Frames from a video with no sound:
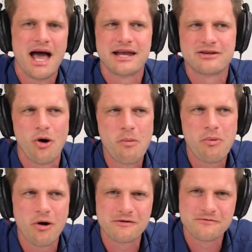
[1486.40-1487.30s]
And
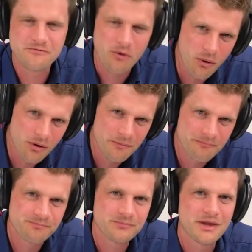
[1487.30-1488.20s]
0.4,
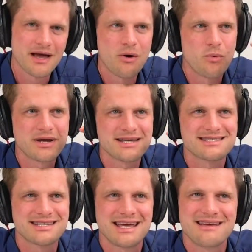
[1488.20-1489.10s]
we can
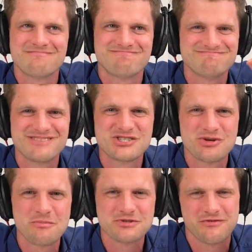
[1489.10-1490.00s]
say a
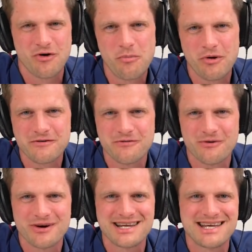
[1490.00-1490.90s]
tones of
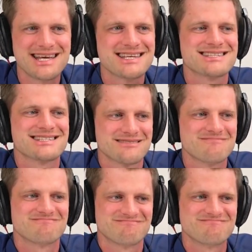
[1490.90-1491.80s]
0.4 is
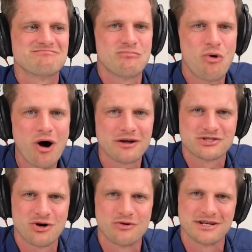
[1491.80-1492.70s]
more
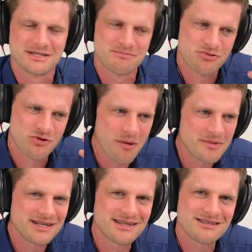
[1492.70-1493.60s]
tone. It's
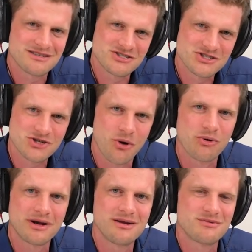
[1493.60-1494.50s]
prominent
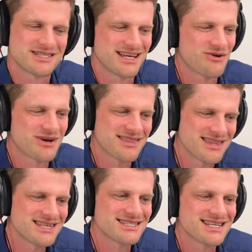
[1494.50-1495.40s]
tonal. We say, okay,
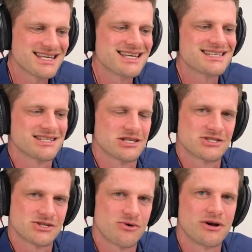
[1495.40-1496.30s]
this is a
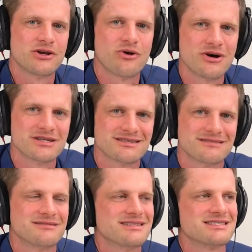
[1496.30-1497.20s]
tonal noise.
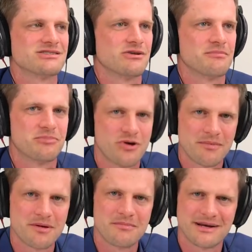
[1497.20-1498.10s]
It's not a
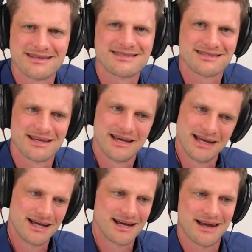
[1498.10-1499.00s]
problem, but it's
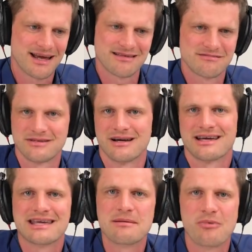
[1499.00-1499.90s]
like you know,
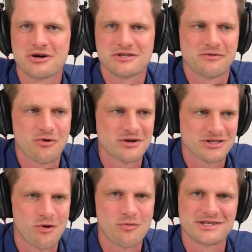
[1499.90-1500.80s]
a gearbox, of course,
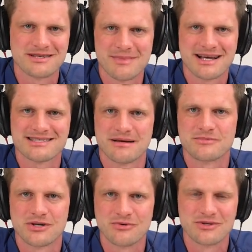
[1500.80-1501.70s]
always makes some
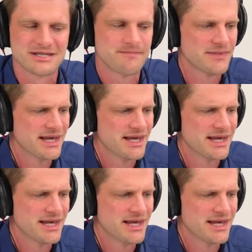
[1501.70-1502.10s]
tones.